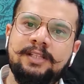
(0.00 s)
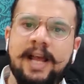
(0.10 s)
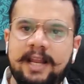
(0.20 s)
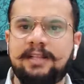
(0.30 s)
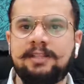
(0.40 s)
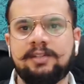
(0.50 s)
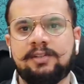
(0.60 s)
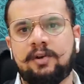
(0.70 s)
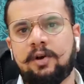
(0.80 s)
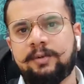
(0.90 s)
challenges
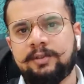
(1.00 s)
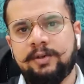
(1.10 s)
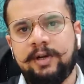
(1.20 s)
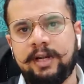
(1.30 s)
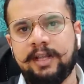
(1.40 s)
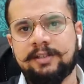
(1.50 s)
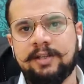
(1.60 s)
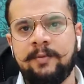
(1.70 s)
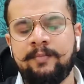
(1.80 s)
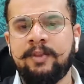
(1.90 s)
or
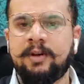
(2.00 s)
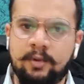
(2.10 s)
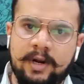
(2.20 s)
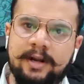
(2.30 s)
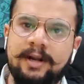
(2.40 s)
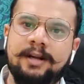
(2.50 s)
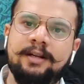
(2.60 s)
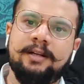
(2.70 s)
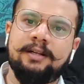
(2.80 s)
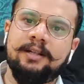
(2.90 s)
opportunities to
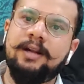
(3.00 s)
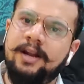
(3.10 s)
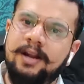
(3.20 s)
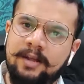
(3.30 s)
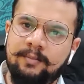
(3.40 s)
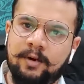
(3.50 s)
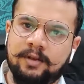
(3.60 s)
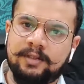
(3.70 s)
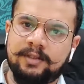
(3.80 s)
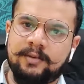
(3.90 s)
conduct the drilling
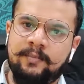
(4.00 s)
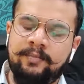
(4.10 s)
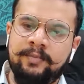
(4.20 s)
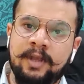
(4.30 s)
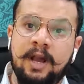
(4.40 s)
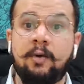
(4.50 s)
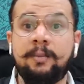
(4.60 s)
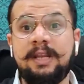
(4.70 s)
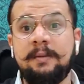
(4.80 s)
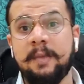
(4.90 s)
process? How
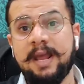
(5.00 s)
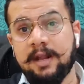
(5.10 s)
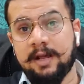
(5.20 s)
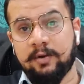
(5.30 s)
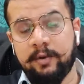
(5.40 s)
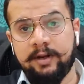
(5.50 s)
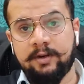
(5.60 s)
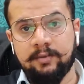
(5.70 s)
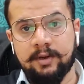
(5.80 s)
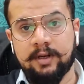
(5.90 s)
many men are going to
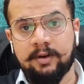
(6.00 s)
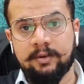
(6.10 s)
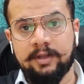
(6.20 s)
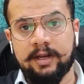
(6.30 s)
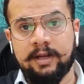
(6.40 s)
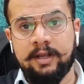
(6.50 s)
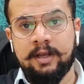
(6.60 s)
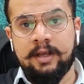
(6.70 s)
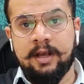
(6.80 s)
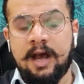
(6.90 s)
work out there?
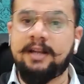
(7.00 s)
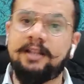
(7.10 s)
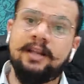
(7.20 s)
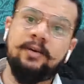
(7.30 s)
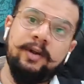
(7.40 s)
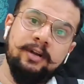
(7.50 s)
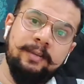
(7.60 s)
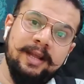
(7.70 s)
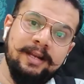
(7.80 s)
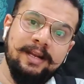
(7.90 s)
Are there going to
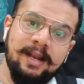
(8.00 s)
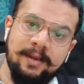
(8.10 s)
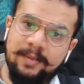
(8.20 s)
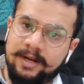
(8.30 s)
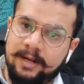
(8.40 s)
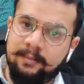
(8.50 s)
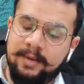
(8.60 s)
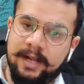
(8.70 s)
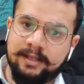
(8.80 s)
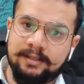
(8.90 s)
be any labor
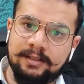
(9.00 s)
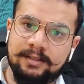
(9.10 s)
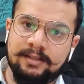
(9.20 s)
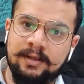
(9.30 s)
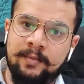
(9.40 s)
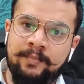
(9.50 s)
compliances?